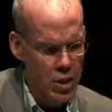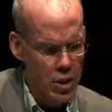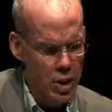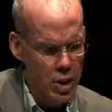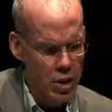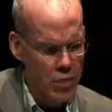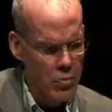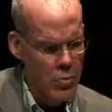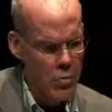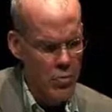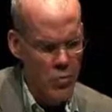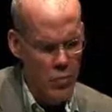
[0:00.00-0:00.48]

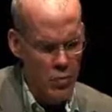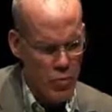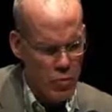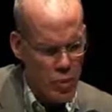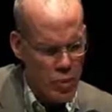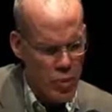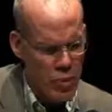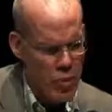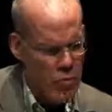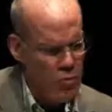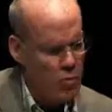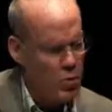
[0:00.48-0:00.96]
It was
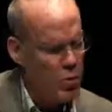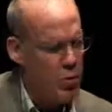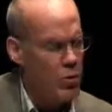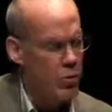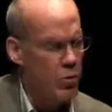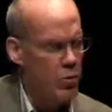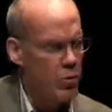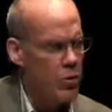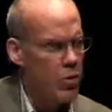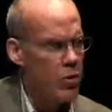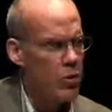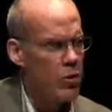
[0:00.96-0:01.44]
very
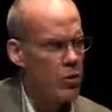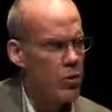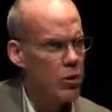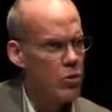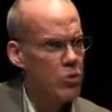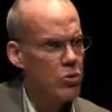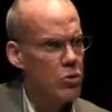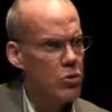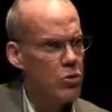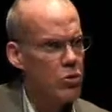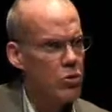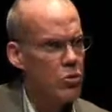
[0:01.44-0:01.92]
beautiful. There
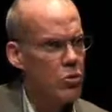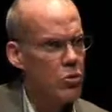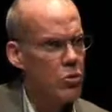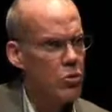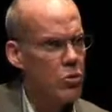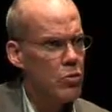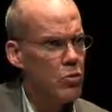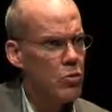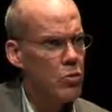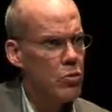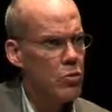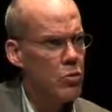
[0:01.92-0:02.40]
were
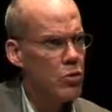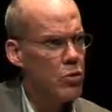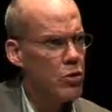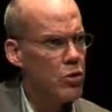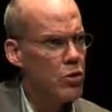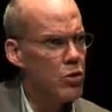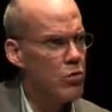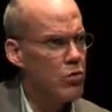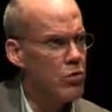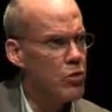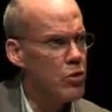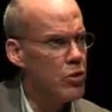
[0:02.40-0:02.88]
240
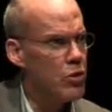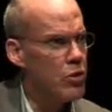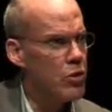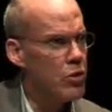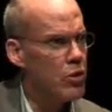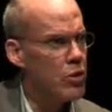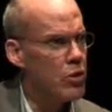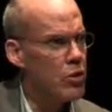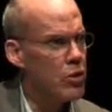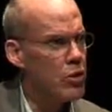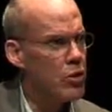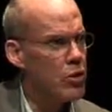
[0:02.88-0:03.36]
of
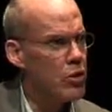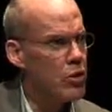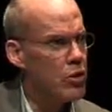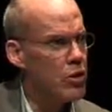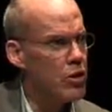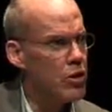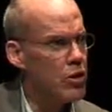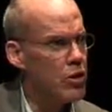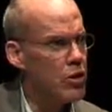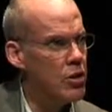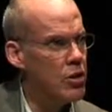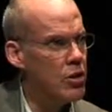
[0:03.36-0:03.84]
these
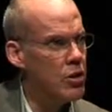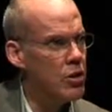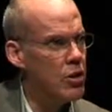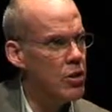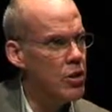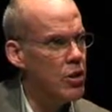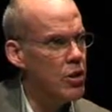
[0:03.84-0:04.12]
in